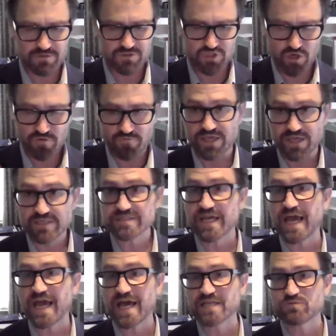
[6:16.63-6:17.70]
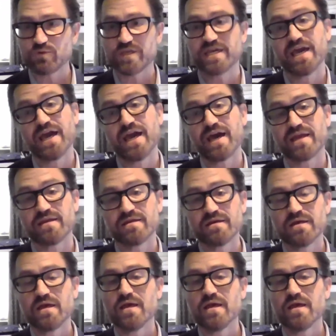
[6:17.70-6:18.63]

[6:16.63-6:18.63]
surfaced as we can